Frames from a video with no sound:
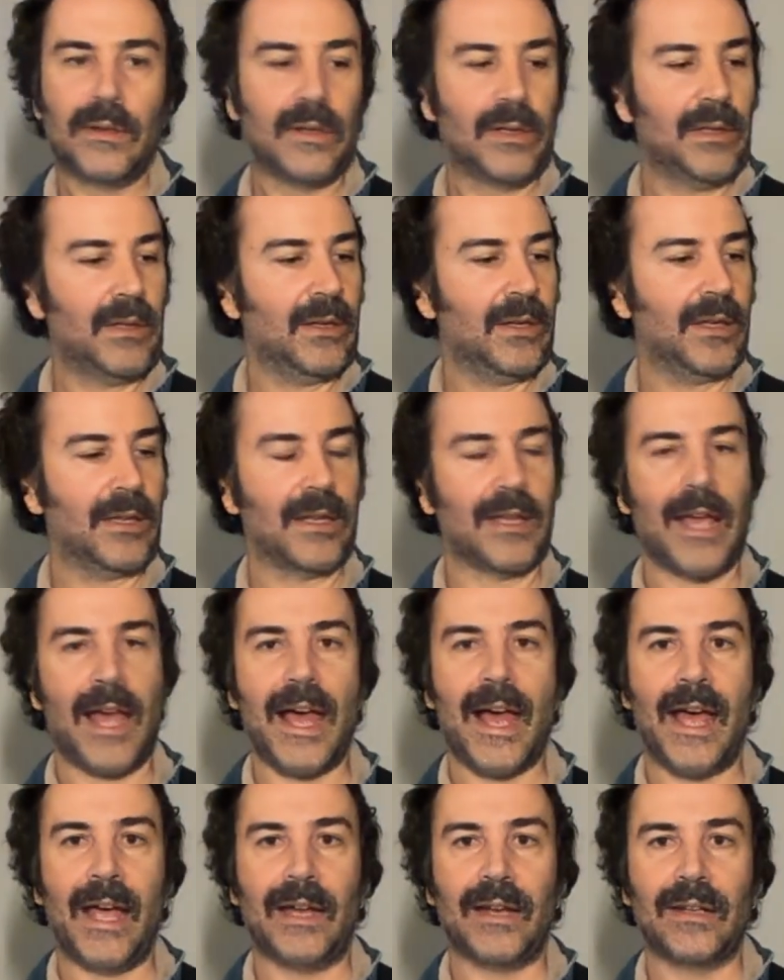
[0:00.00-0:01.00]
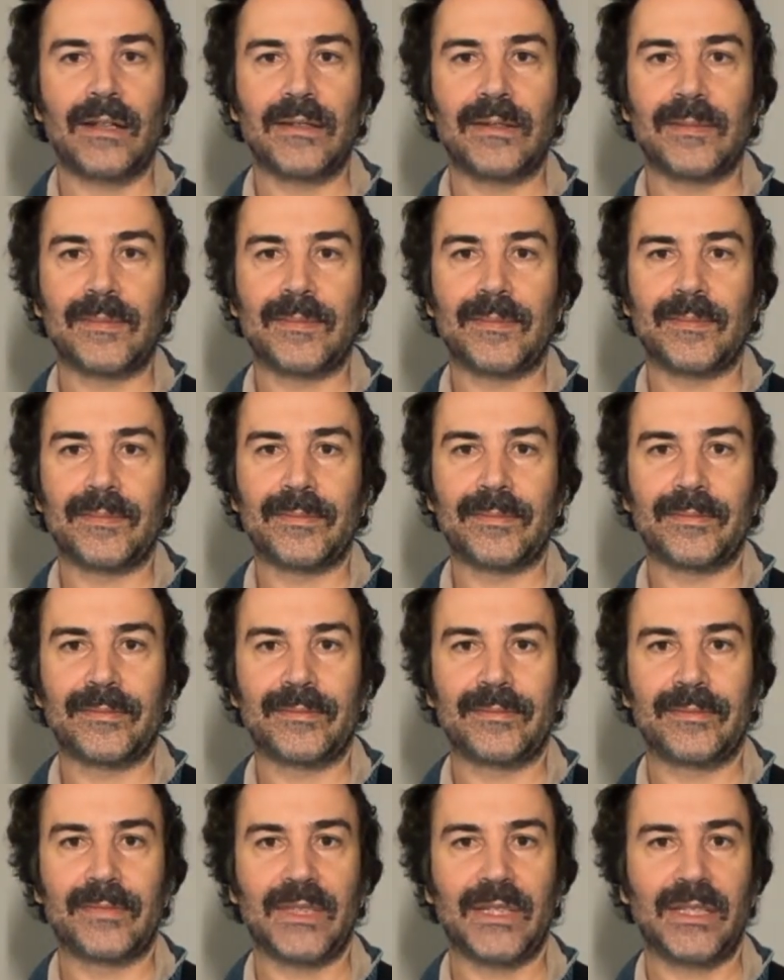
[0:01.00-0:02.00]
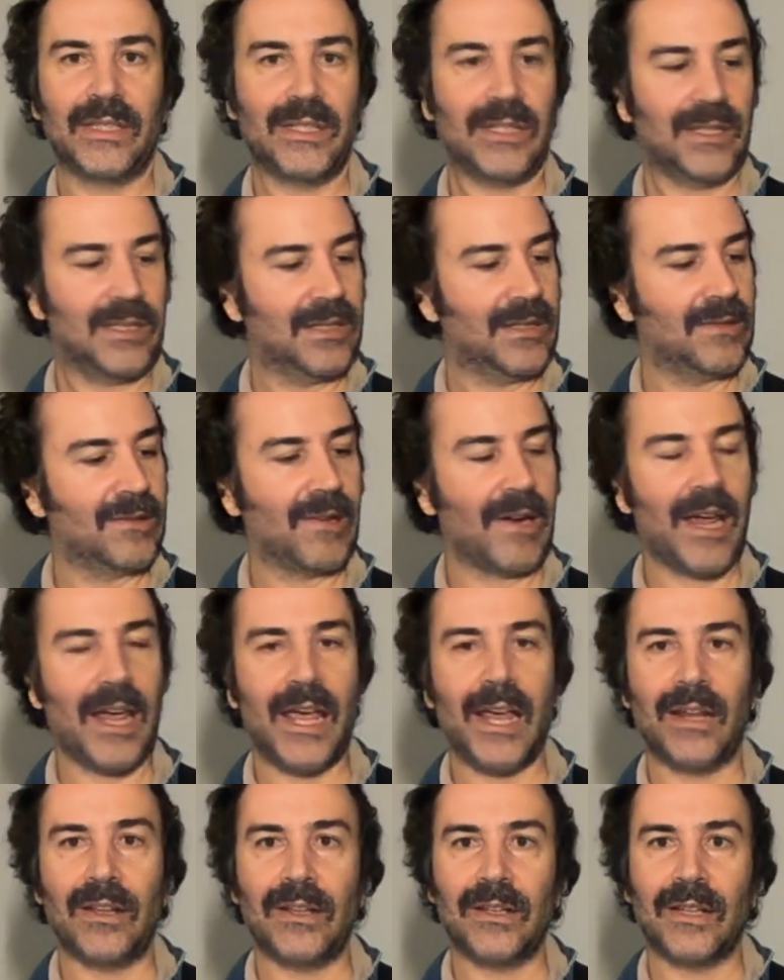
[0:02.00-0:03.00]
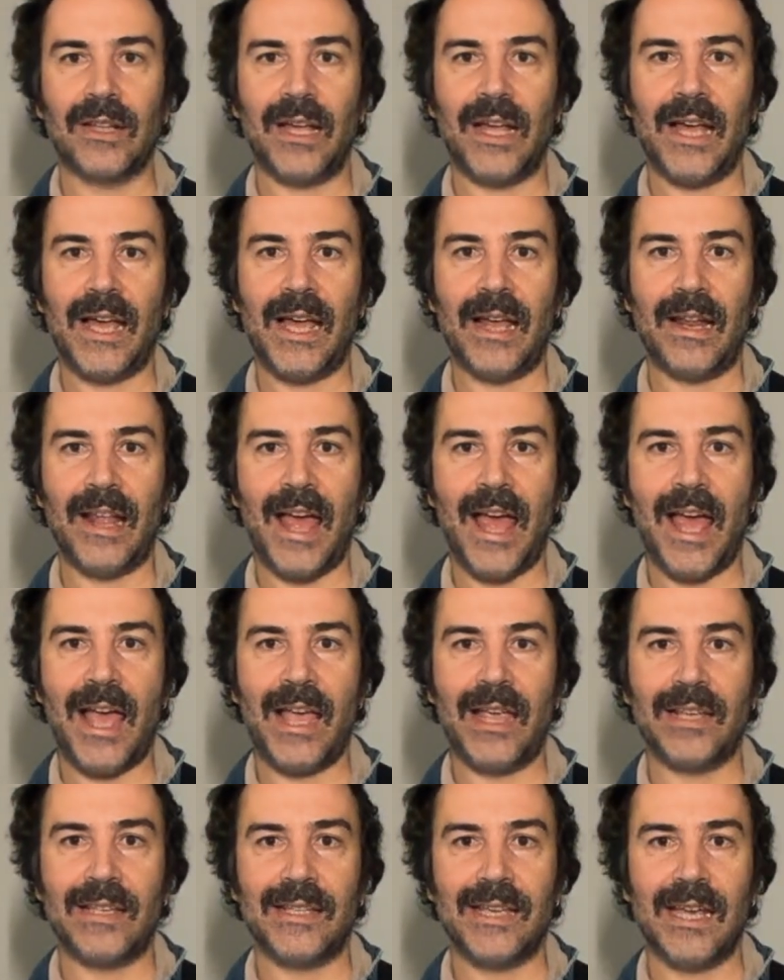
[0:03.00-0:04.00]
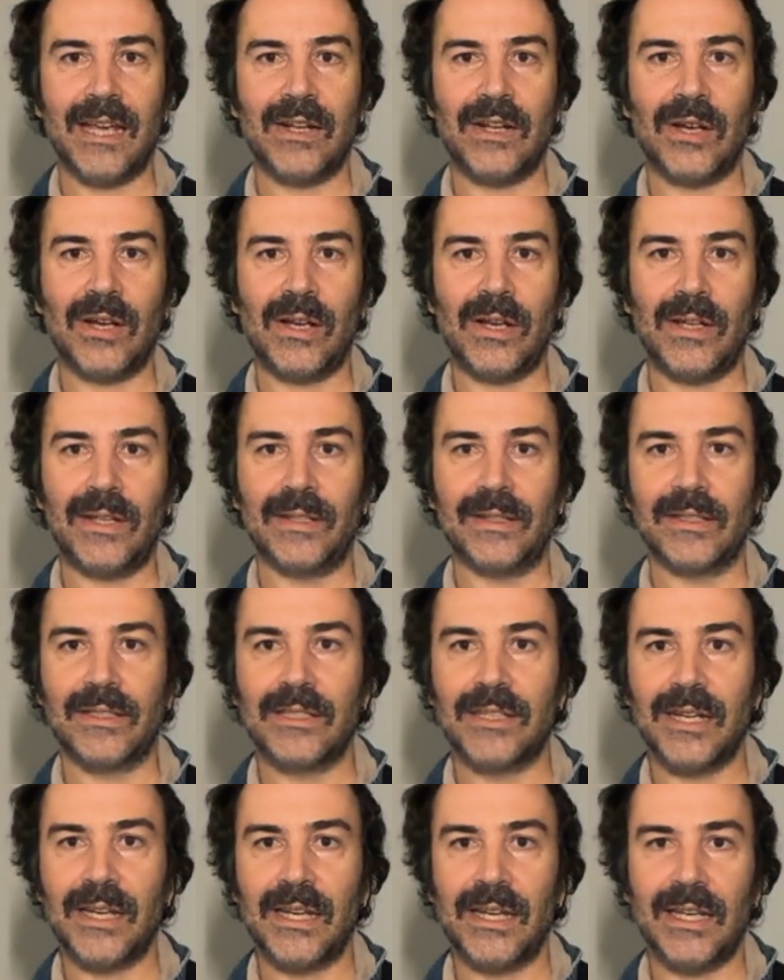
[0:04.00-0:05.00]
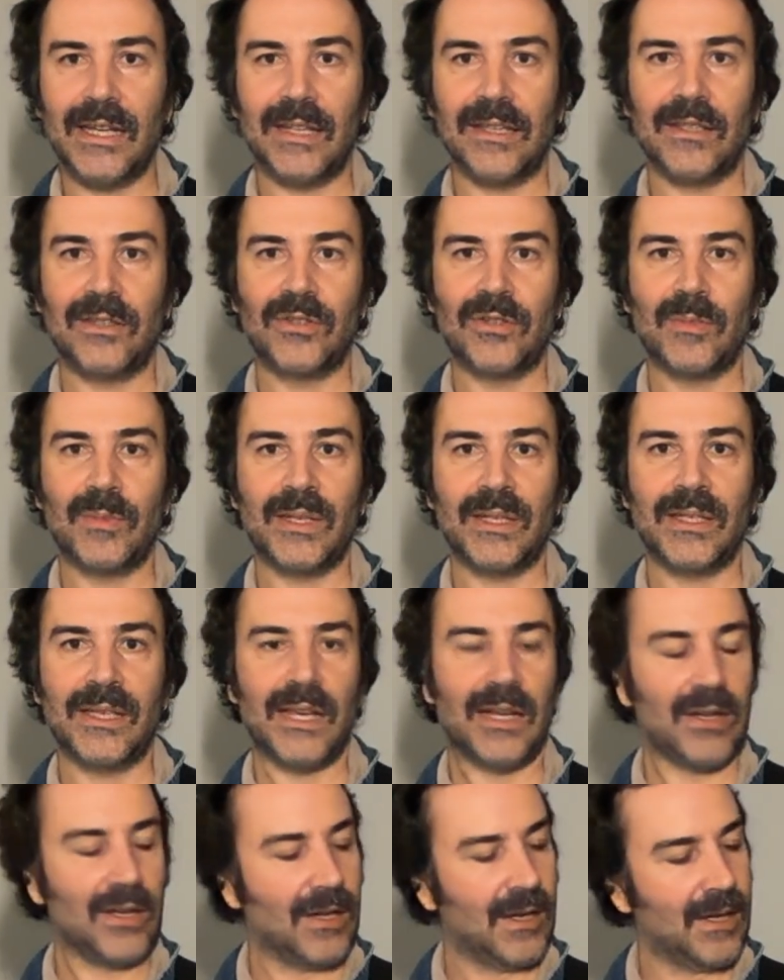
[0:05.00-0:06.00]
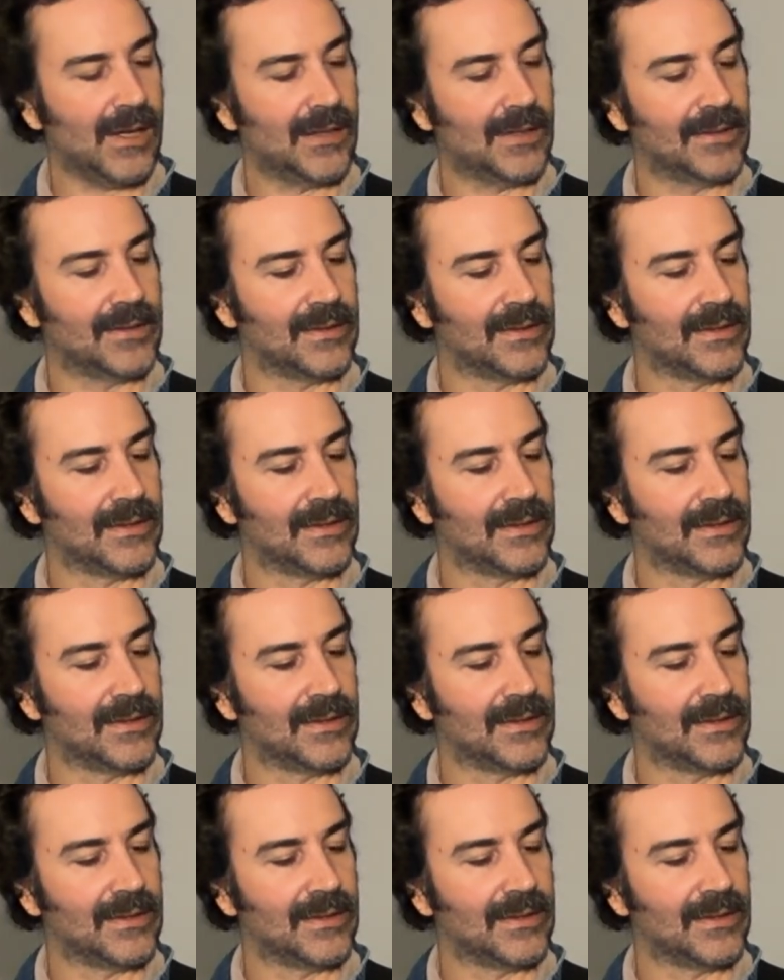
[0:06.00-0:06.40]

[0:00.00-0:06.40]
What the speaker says: look at that. It's just great. Look at that. Hey, dead on. Gee, it should be dead on.